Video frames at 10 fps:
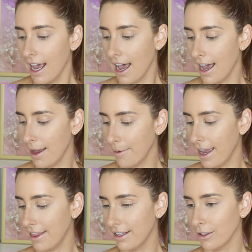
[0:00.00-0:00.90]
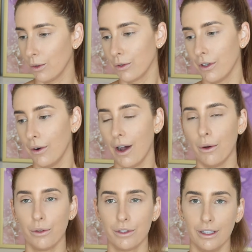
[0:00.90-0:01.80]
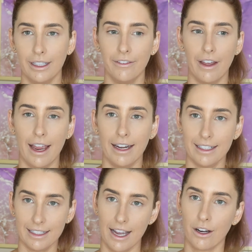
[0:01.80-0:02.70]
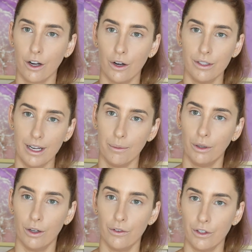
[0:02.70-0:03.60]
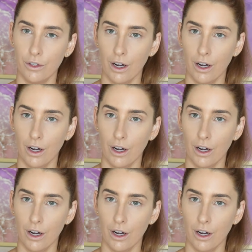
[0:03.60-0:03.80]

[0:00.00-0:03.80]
And there's also, I'll also leave a discount code down below for you